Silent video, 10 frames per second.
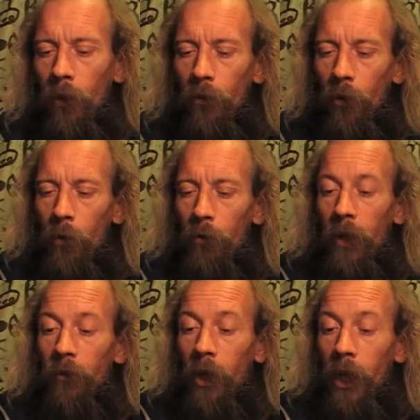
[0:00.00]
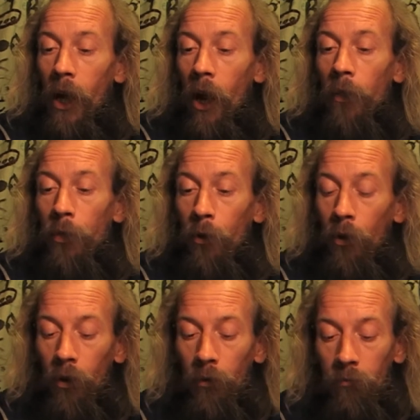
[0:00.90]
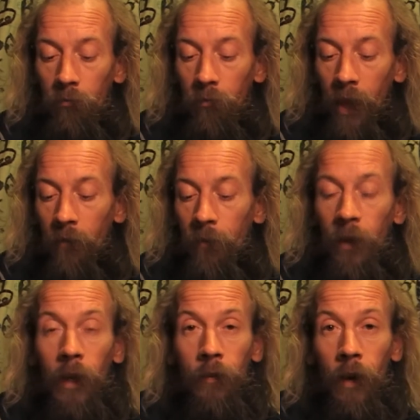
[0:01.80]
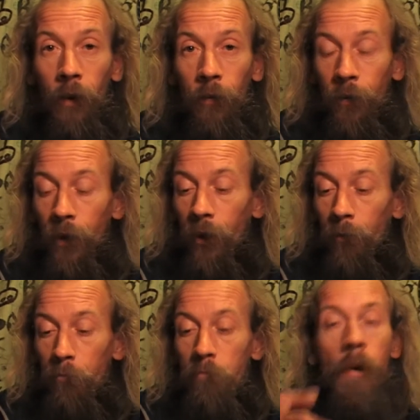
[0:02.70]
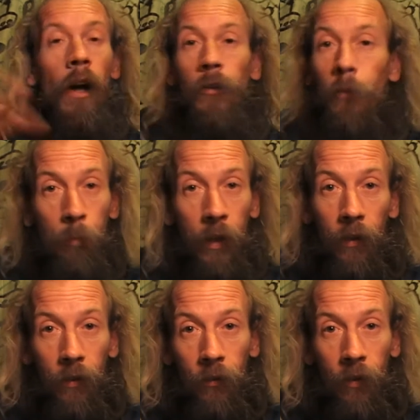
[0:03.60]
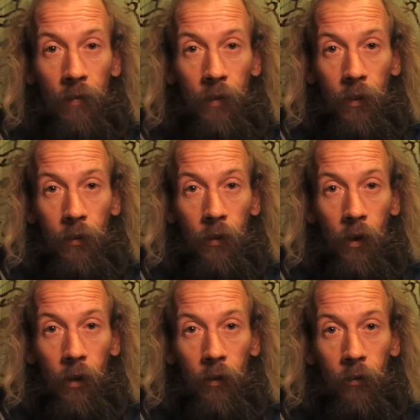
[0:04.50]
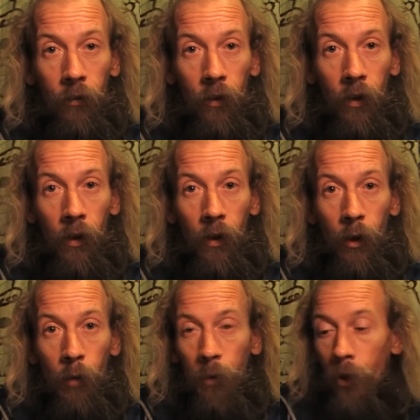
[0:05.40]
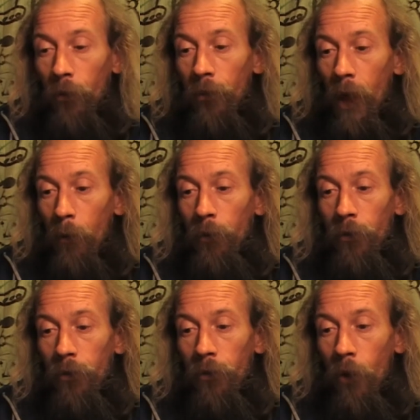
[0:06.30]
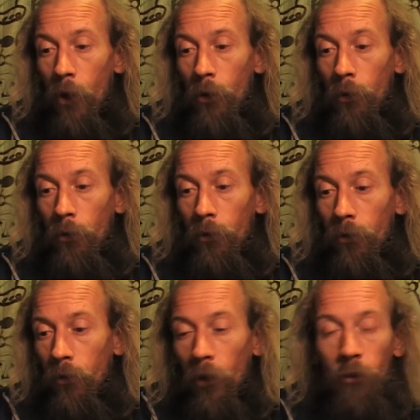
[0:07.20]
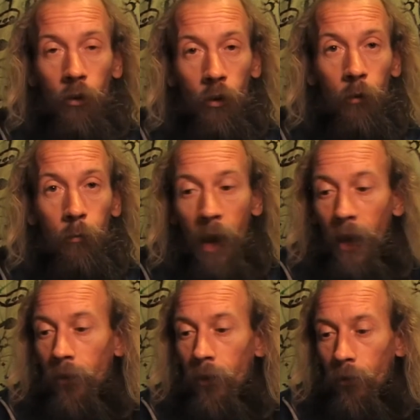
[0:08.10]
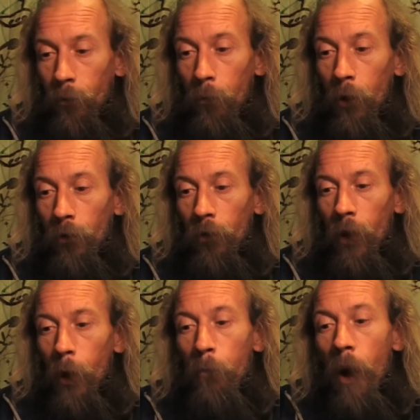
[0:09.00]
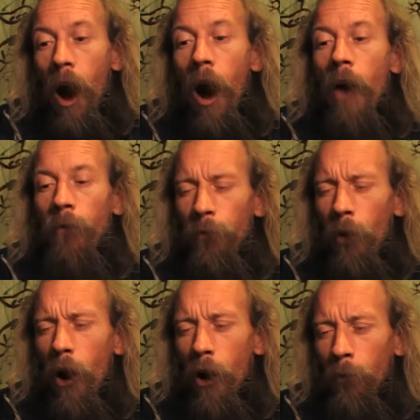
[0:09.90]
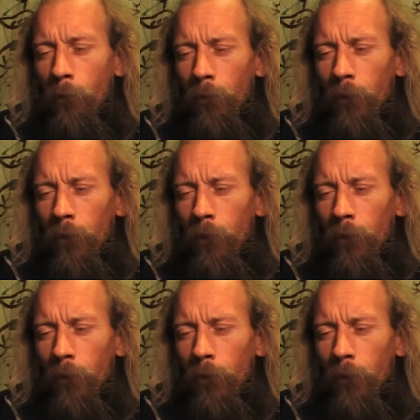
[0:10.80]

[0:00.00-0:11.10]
So originally I thought that Philadelphia must be the seventh church because that was so such a good passage, most of it, apart from